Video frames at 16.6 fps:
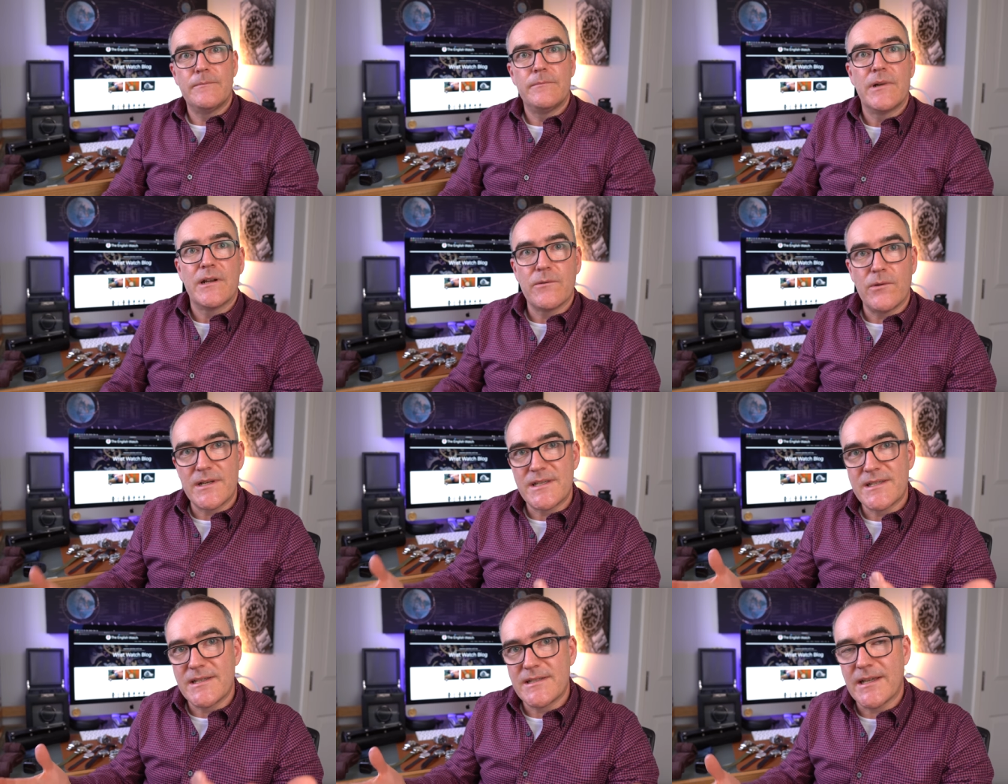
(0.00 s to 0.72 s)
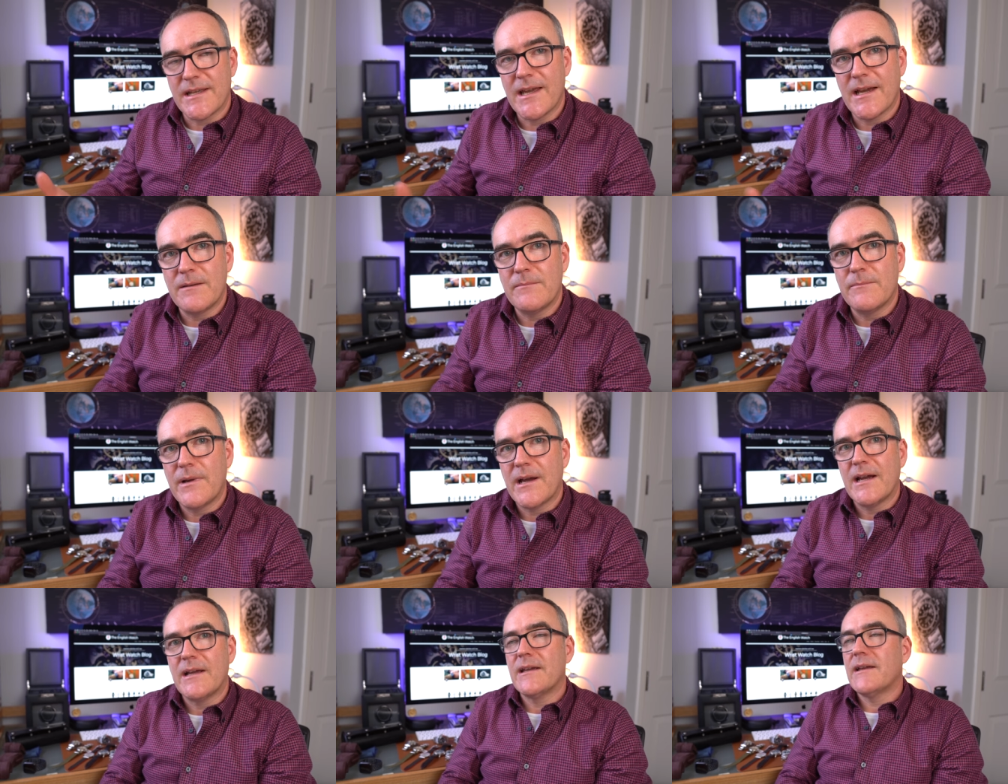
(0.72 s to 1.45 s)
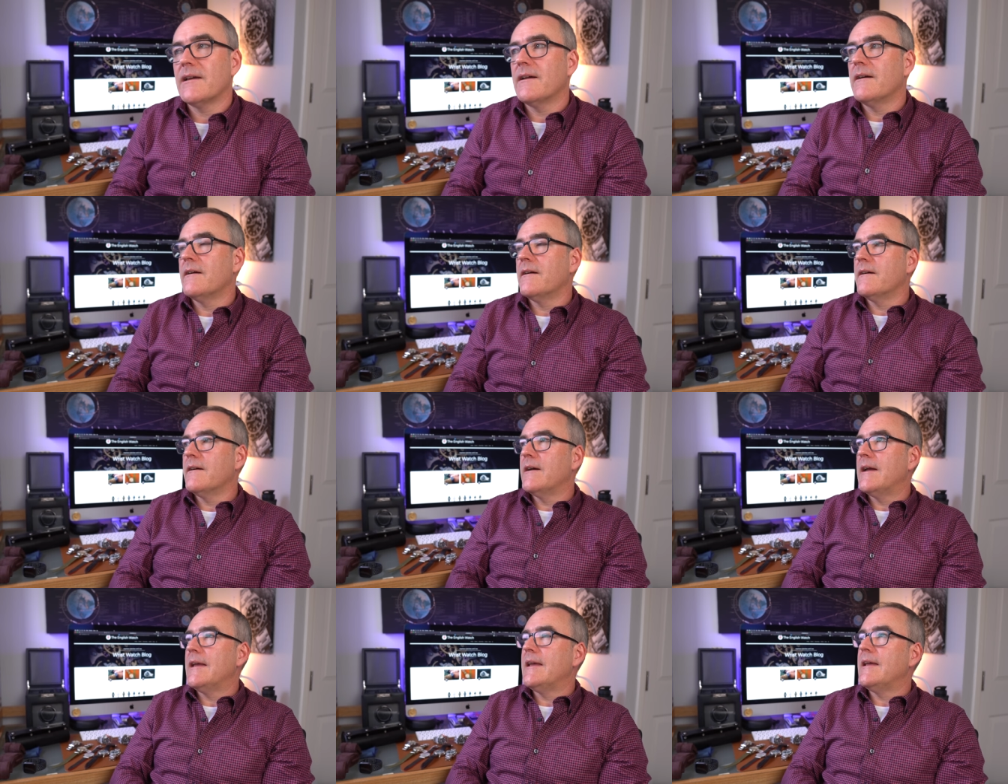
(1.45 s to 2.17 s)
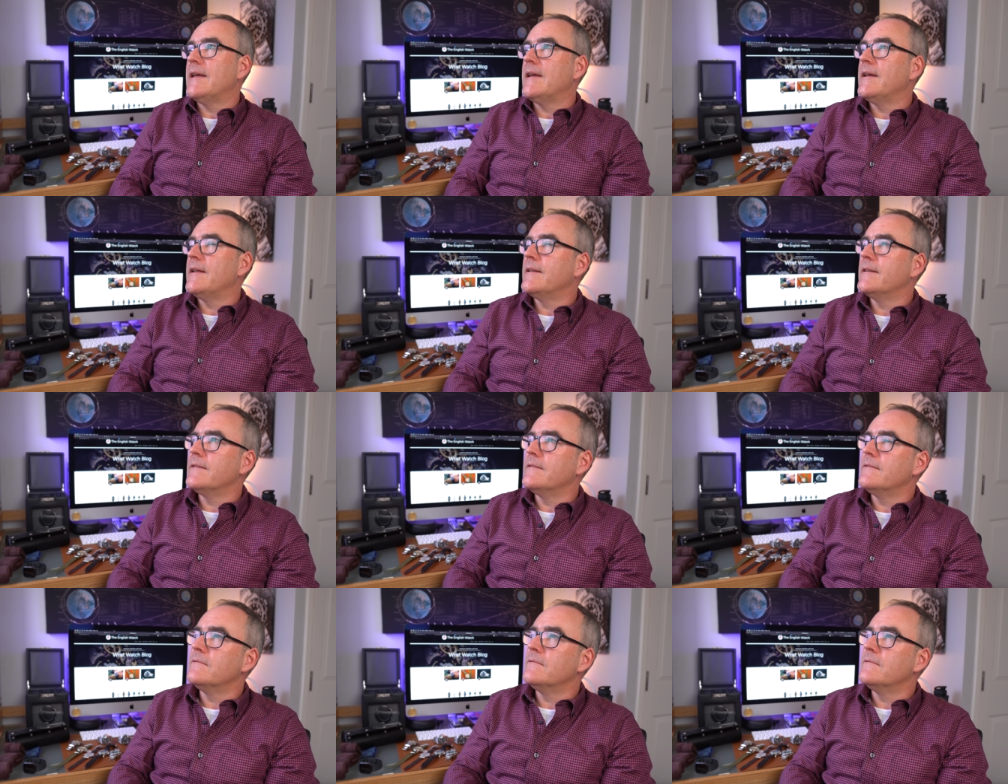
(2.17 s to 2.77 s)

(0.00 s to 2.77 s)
But otherwise, since it came back uh, in,